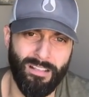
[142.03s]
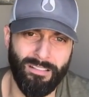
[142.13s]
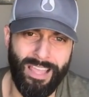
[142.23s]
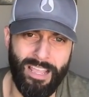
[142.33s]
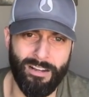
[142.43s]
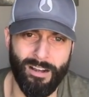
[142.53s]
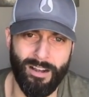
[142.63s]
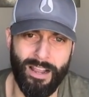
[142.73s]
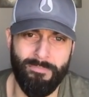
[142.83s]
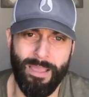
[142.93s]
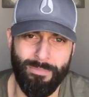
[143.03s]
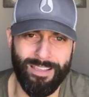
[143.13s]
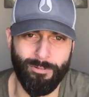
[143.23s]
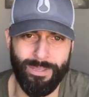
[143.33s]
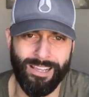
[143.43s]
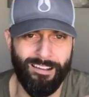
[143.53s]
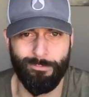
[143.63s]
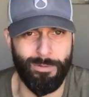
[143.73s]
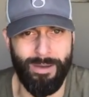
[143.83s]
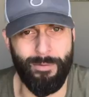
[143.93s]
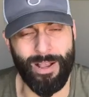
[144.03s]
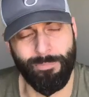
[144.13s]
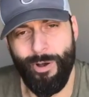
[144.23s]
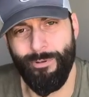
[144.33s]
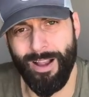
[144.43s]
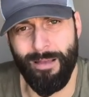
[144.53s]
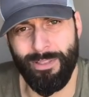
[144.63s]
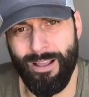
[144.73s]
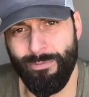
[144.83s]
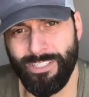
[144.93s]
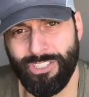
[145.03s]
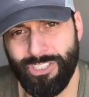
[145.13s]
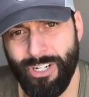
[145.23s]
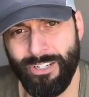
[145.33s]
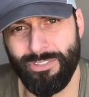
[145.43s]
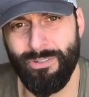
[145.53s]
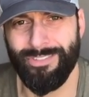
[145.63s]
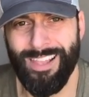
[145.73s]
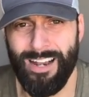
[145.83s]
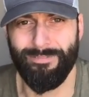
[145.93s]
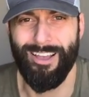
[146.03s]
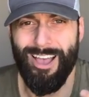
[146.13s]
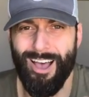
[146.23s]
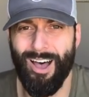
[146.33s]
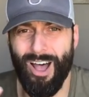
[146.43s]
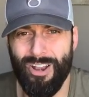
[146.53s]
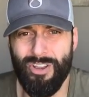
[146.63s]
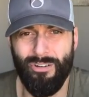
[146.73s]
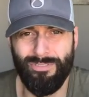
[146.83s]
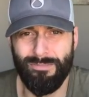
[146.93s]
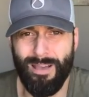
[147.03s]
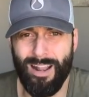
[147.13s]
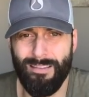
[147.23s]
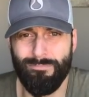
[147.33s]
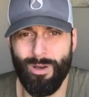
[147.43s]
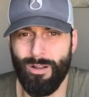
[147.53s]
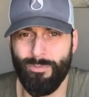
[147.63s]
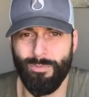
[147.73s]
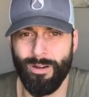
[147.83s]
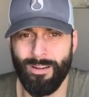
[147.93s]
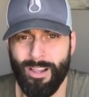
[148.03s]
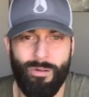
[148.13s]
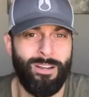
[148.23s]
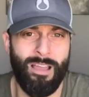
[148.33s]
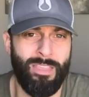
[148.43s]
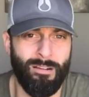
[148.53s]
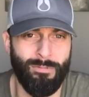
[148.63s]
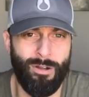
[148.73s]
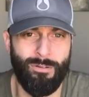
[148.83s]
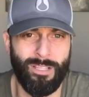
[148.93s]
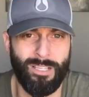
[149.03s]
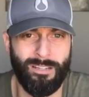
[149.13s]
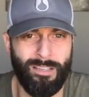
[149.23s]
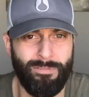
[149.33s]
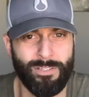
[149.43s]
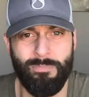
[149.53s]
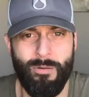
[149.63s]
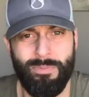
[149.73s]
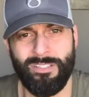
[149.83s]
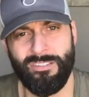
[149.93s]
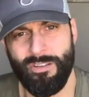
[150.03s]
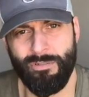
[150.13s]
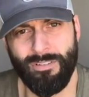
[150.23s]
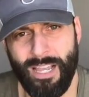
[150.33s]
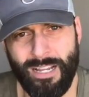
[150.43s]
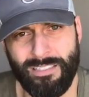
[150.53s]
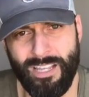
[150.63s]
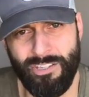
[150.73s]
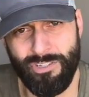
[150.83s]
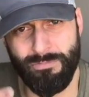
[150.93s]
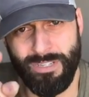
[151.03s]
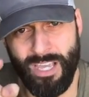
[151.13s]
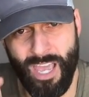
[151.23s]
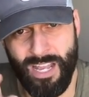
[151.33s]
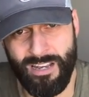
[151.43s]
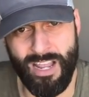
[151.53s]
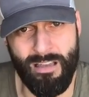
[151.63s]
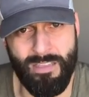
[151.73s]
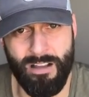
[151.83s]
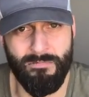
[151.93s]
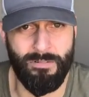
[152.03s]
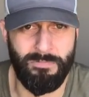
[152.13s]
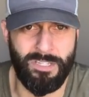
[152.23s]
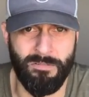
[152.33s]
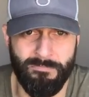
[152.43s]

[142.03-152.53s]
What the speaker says: later, and maybe it'll be a government buyback program. They're not really sure, so there's a lot of unknowns about it, but we're going down that road, and if you're a small business owner, like I said, you should be heading down that road too.